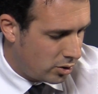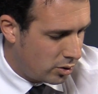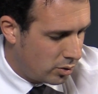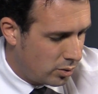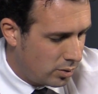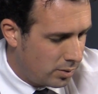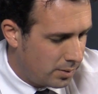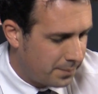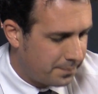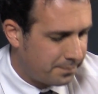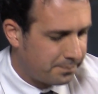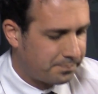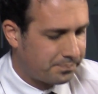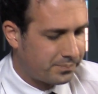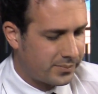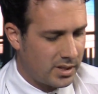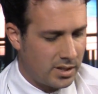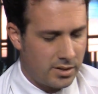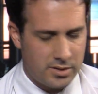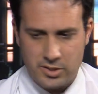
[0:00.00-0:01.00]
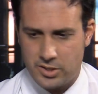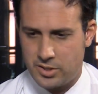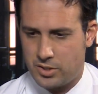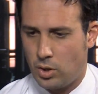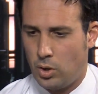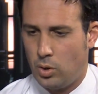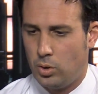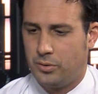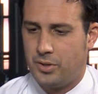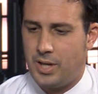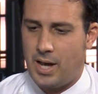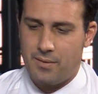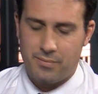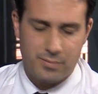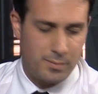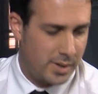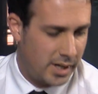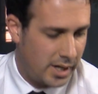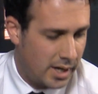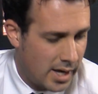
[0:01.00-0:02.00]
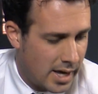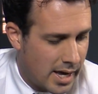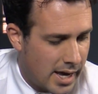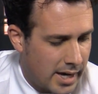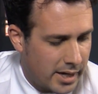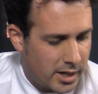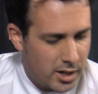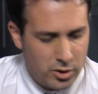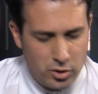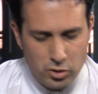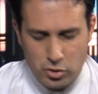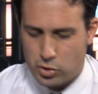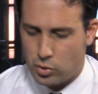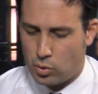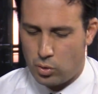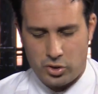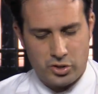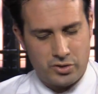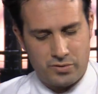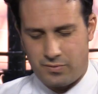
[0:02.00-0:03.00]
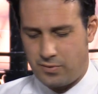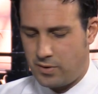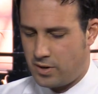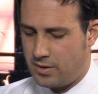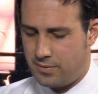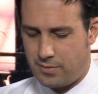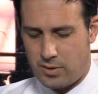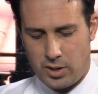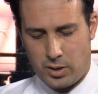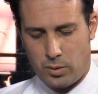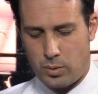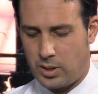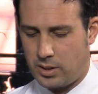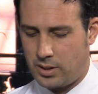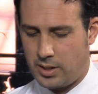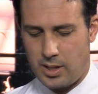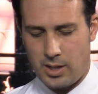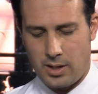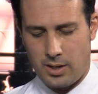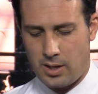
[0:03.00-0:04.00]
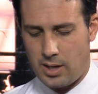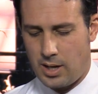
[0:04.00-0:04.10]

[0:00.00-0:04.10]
you just hold that for me, and can you draw just very, very quickly